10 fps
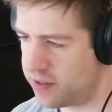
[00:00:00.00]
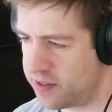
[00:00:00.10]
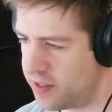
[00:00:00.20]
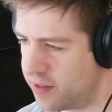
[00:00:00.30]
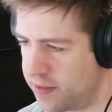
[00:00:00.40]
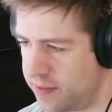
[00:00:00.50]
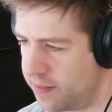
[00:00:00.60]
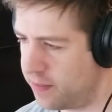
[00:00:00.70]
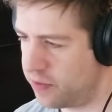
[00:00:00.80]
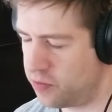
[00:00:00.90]
just
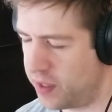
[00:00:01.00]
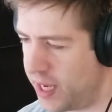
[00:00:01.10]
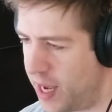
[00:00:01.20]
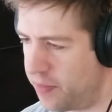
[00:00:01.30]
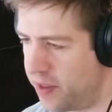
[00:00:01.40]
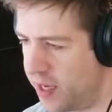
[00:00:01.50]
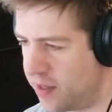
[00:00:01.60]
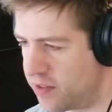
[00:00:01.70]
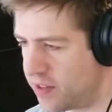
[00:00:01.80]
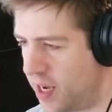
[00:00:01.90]
rehab things.